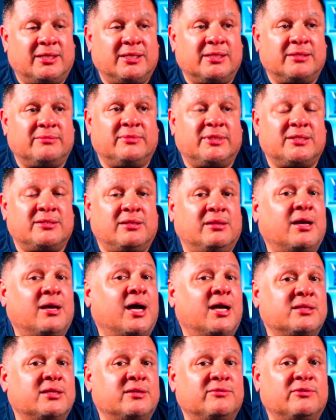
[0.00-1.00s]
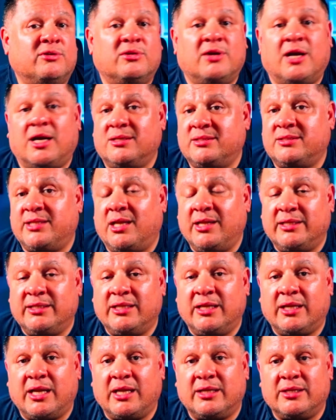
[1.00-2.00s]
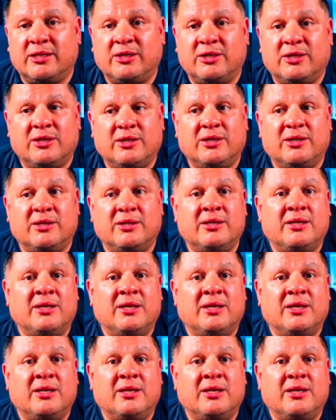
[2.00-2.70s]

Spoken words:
There's lots of cross-selling that can occur,